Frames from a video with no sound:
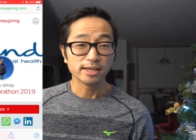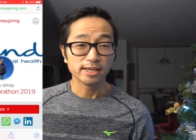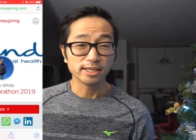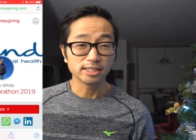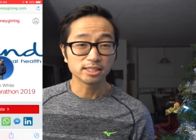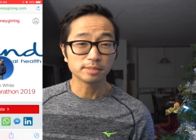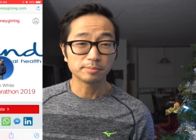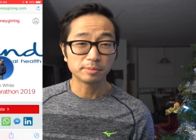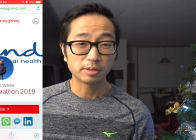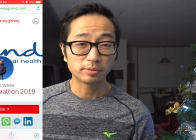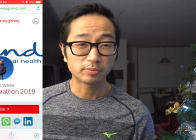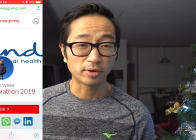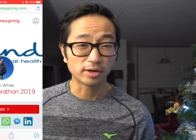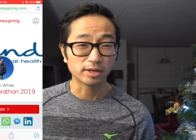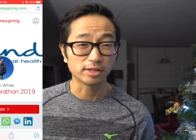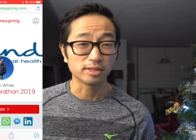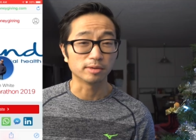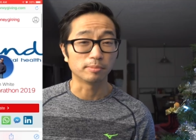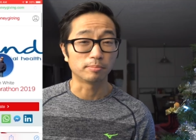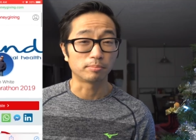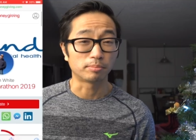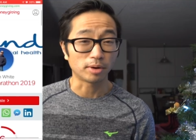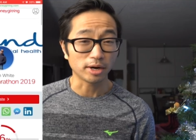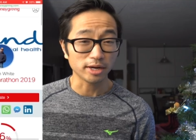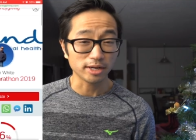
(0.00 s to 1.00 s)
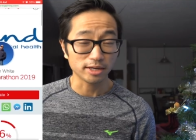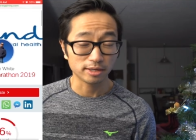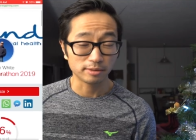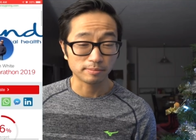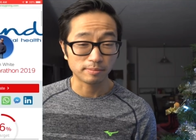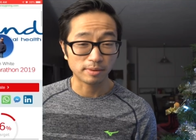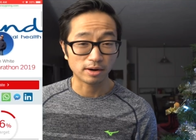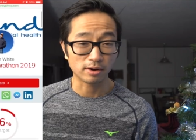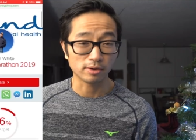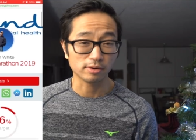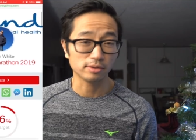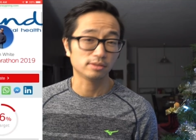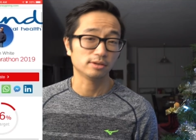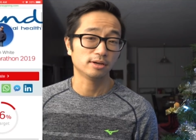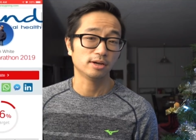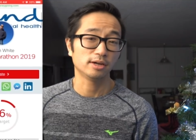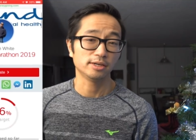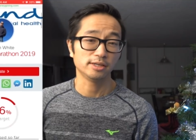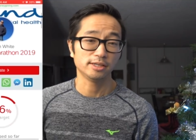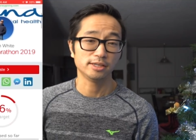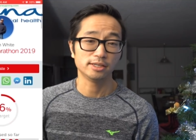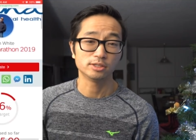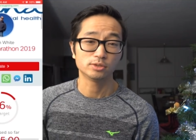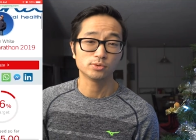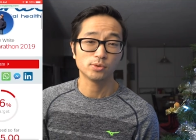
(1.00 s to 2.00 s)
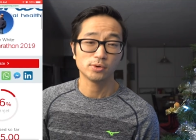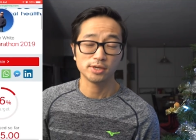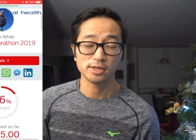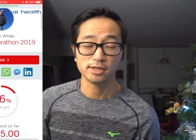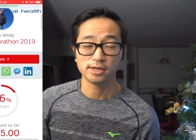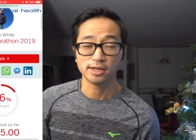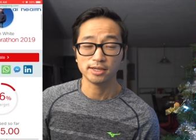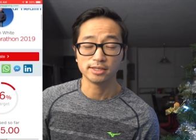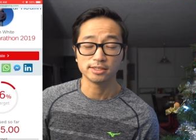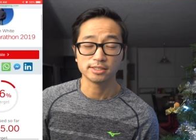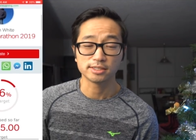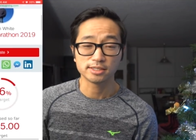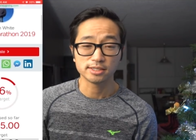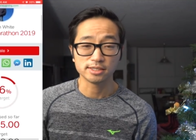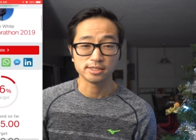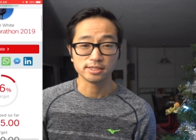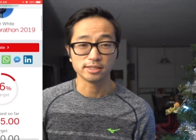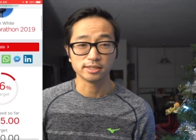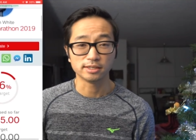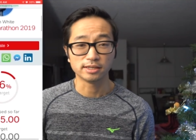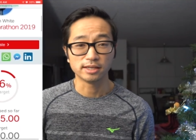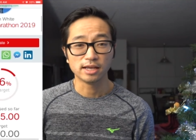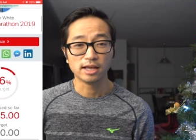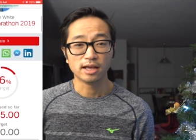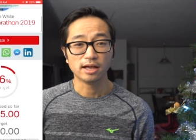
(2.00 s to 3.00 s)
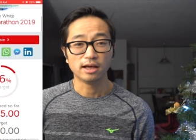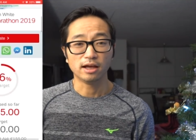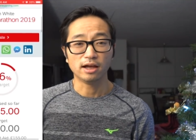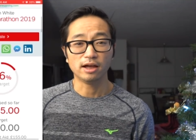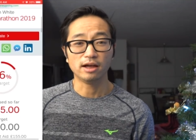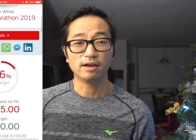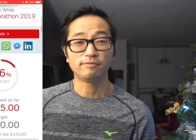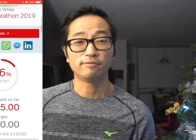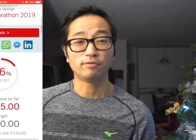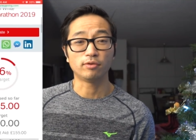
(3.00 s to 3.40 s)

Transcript: He's going to be running the Brighton Marathon in twenty nineteen uh,